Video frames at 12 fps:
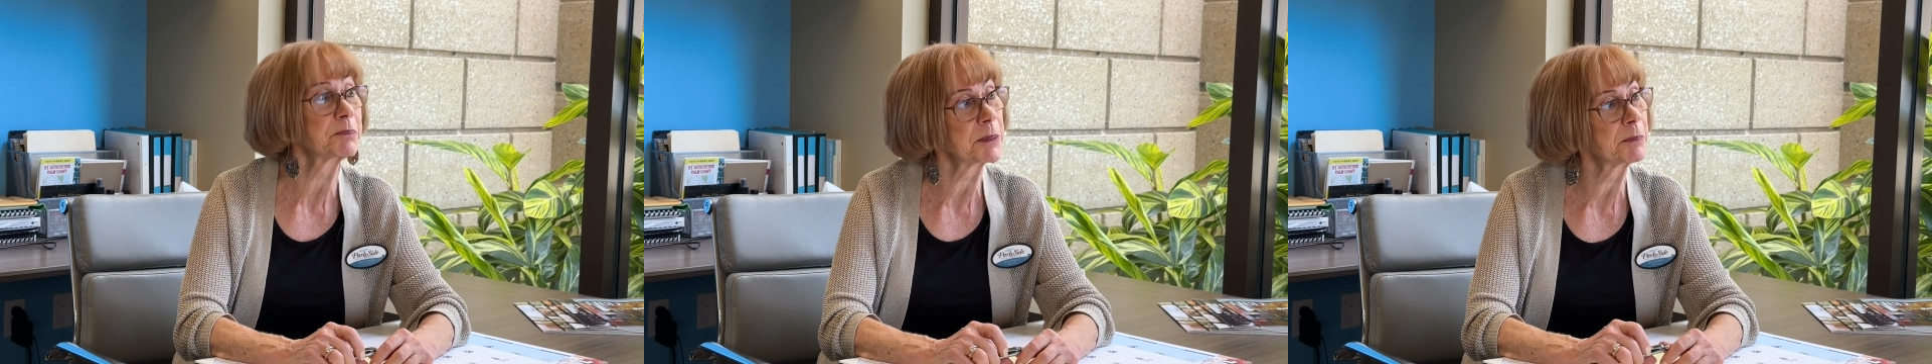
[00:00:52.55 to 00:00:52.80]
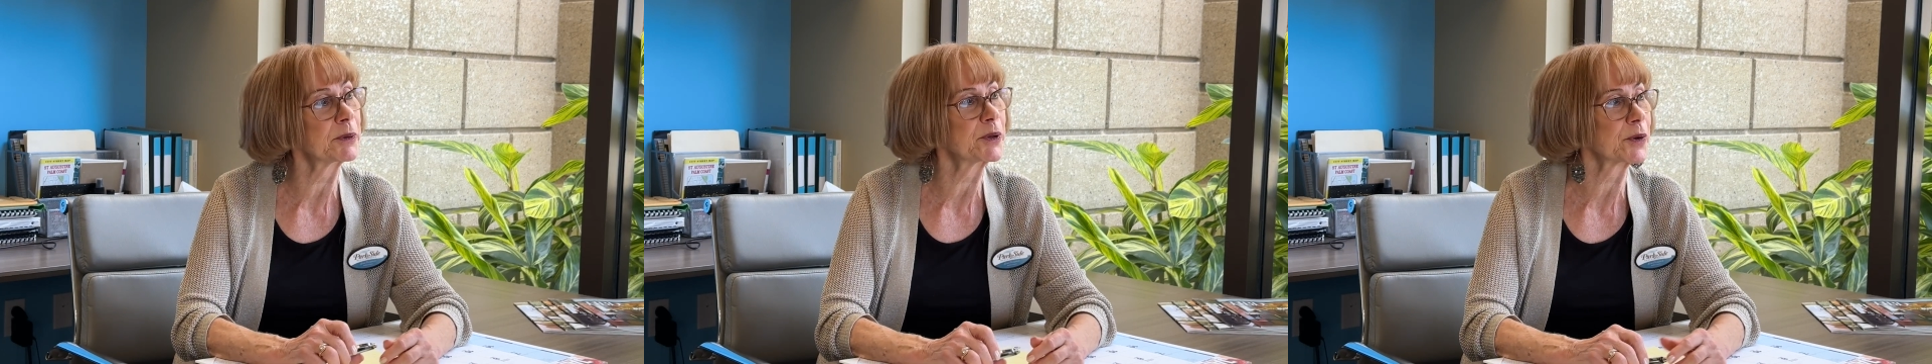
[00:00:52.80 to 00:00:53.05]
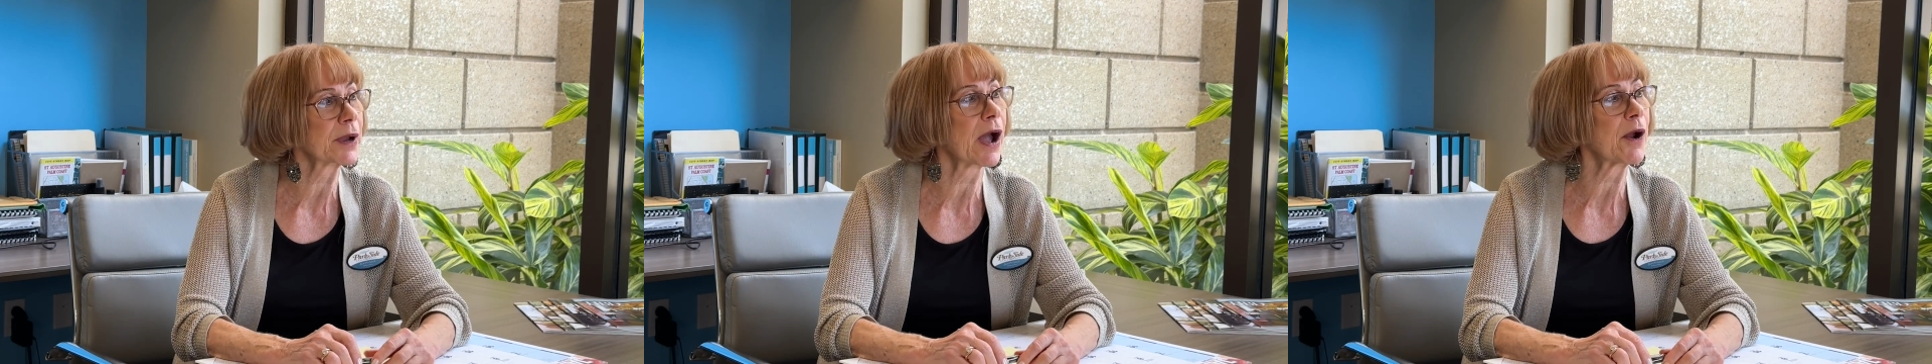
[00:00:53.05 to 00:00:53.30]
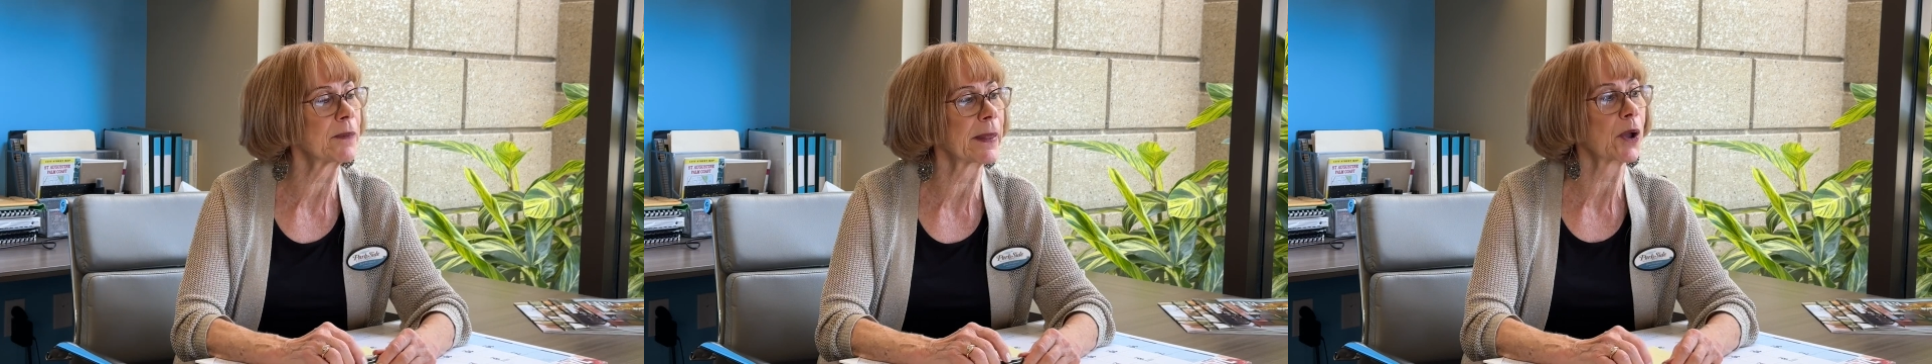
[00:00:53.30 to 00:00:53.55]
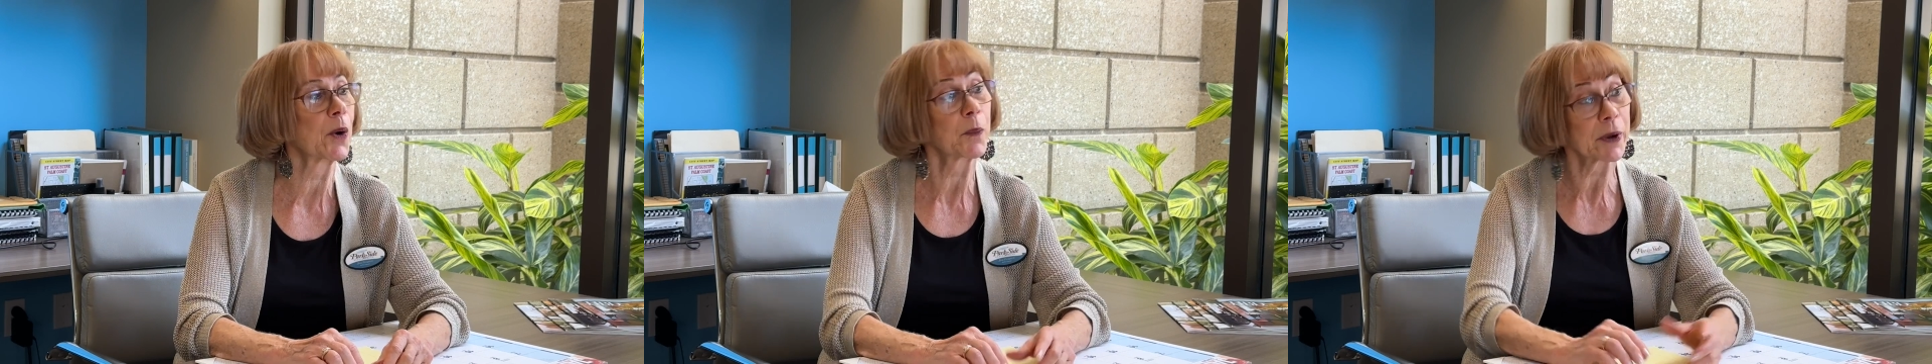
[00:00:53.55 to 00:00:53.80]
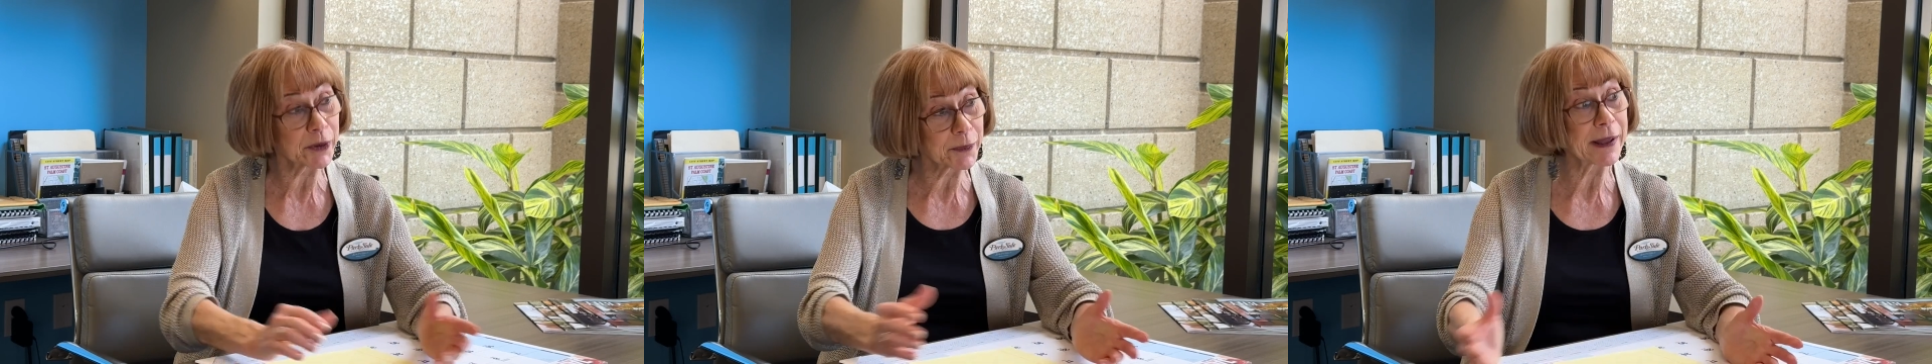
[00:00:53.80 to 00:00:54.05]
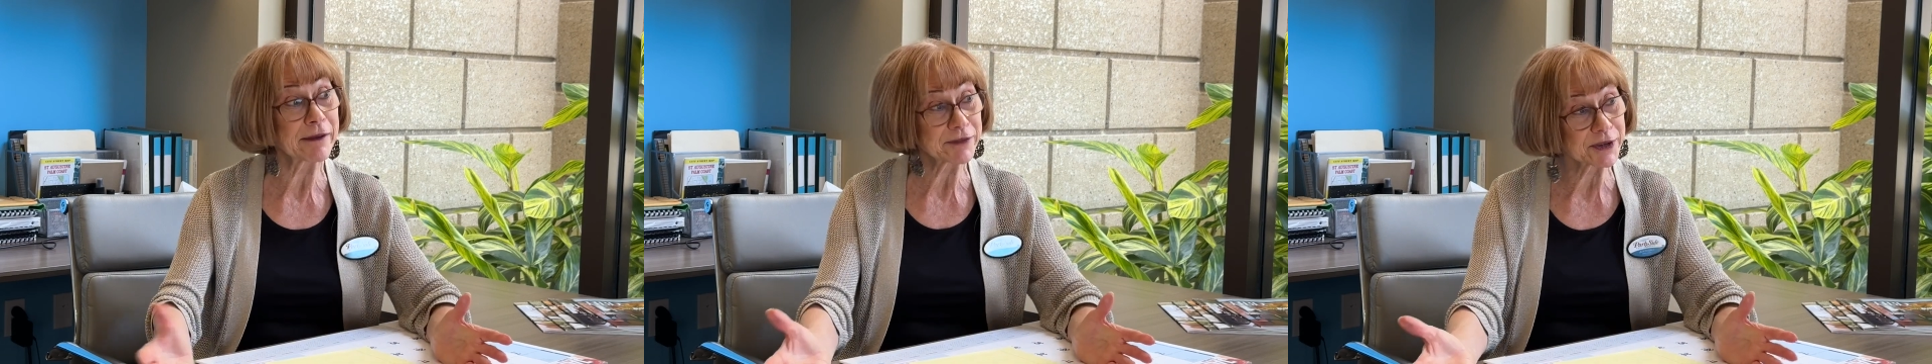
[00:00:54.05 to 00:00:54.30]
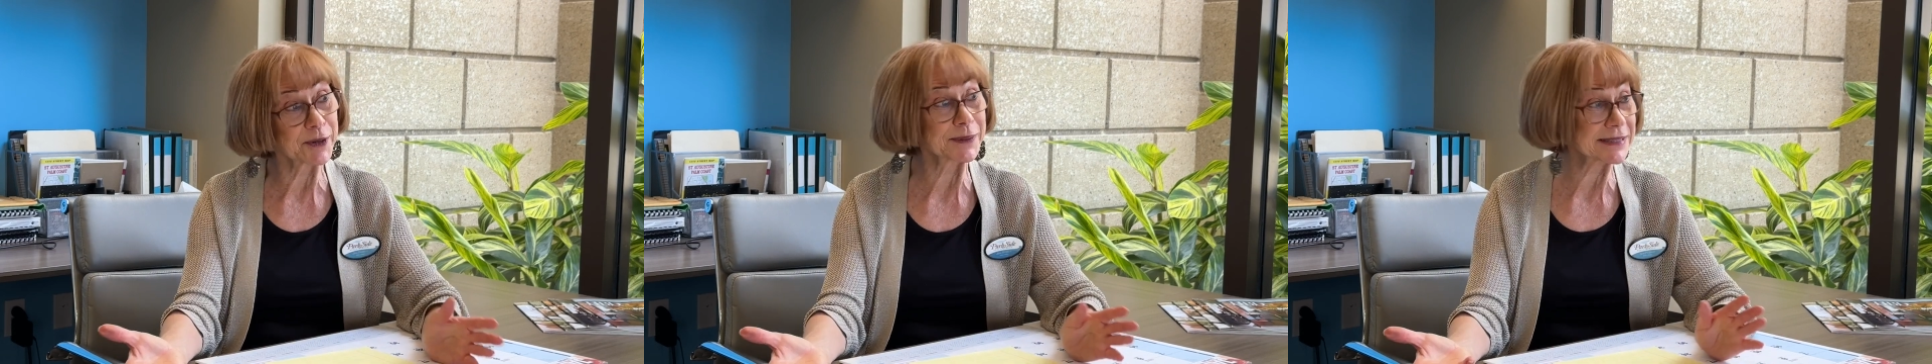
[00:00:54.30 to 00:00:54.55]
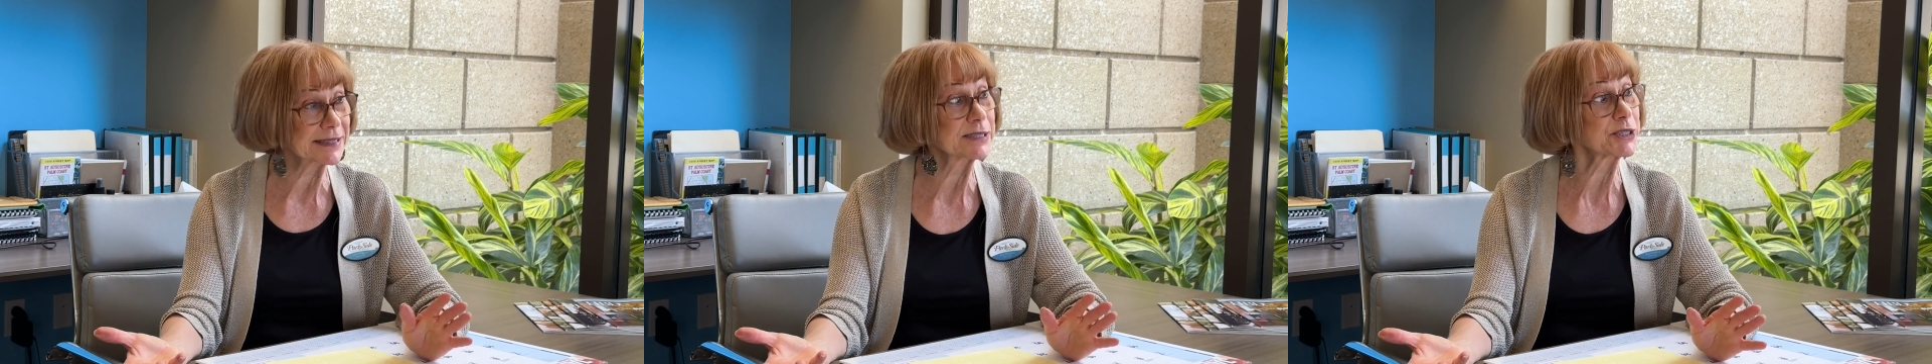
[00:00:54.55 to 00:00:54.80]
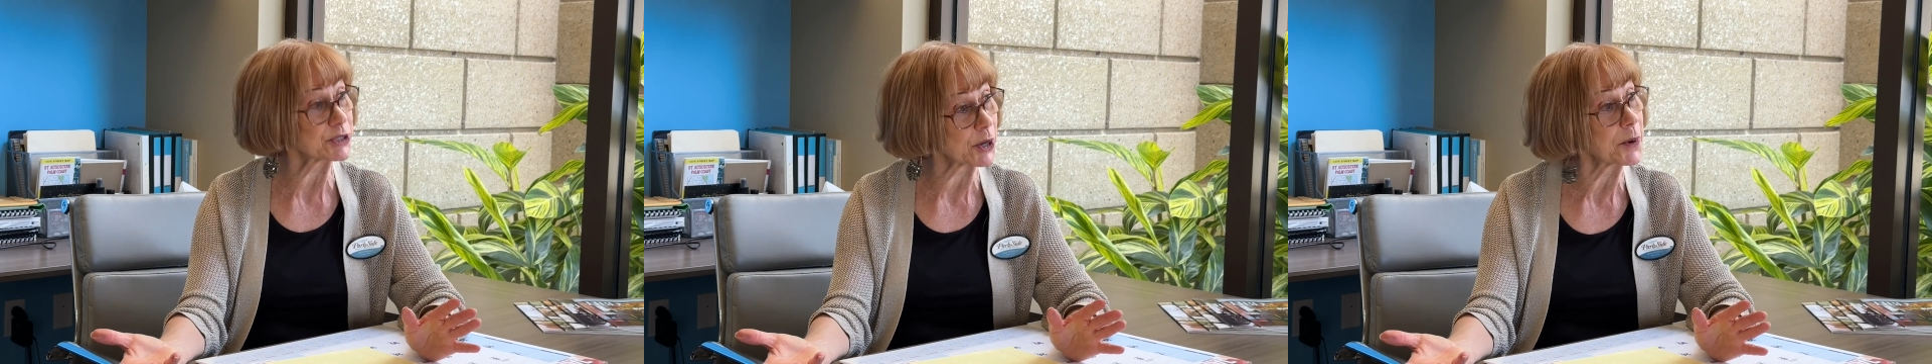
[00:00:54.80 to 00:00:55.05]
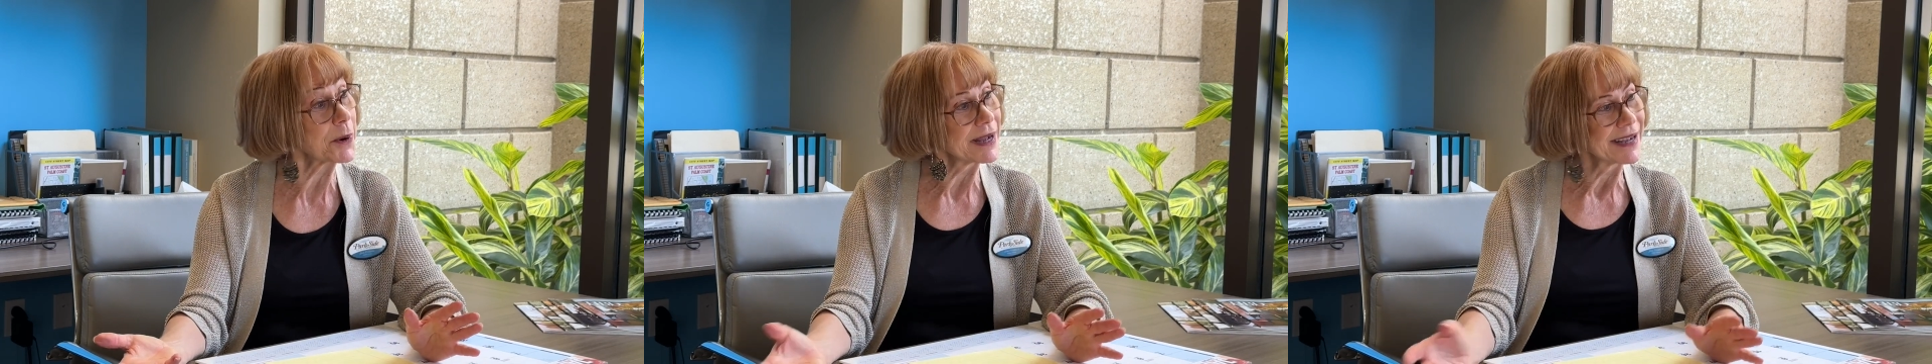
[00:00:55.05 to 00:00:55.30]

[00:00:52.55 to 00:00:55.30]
people in your car and they go, where do we have to go to see a show?